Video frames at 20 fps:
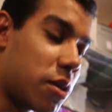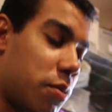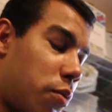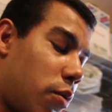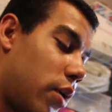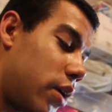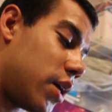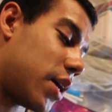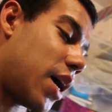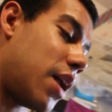the
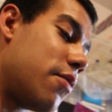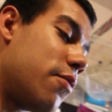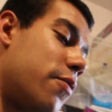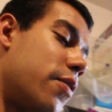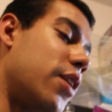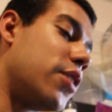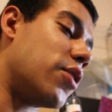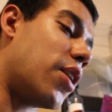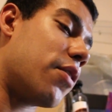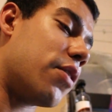point? Like, I don't even
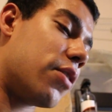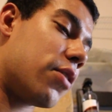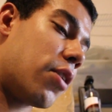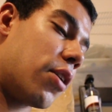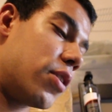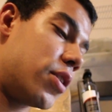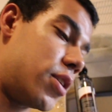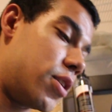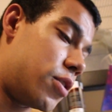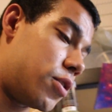feel like driving this
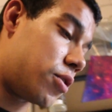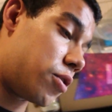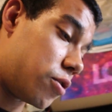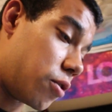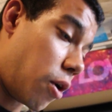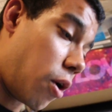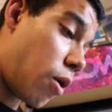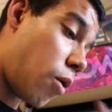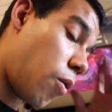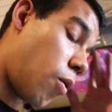car. This is
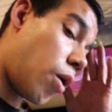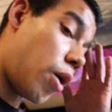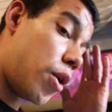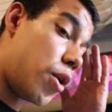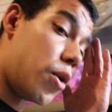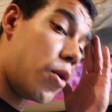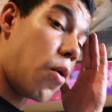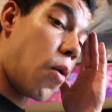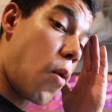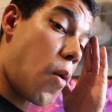so
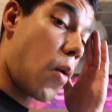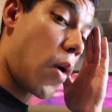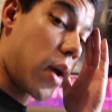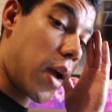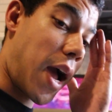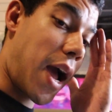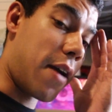annoying.